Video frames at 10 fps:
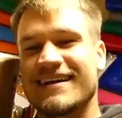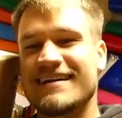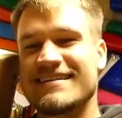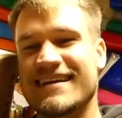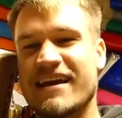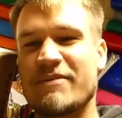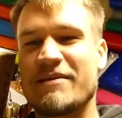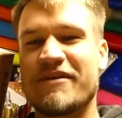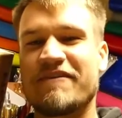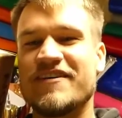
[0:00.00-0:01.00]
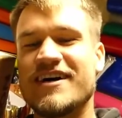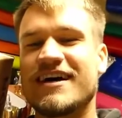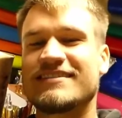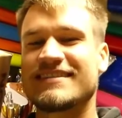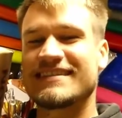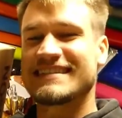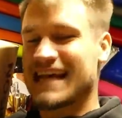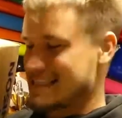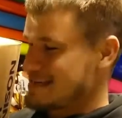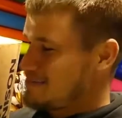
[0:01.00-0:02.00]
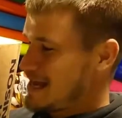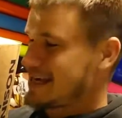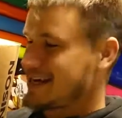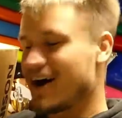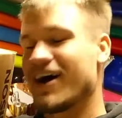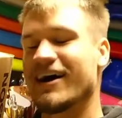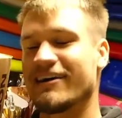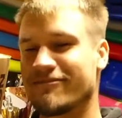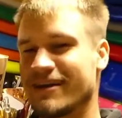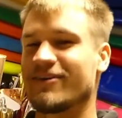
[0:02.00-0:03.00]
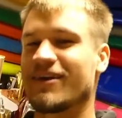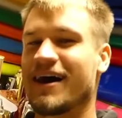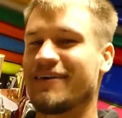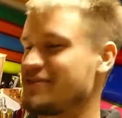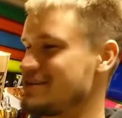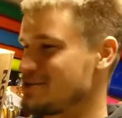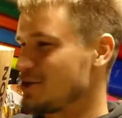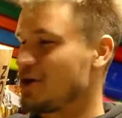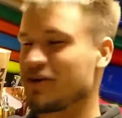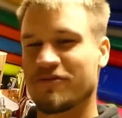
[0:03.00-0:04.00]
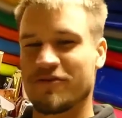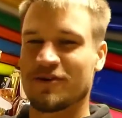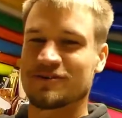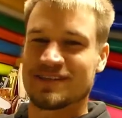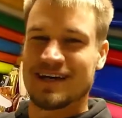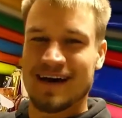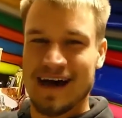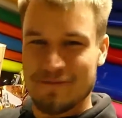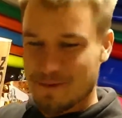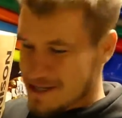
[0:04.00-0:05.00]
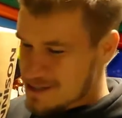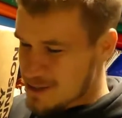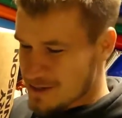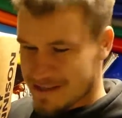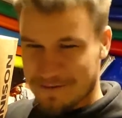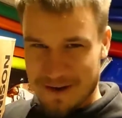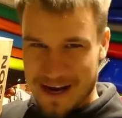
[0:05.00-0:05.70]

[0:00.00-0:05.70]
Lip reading: This is going to be my first satin black car in real life that is not on Forza. I've wanted to do this for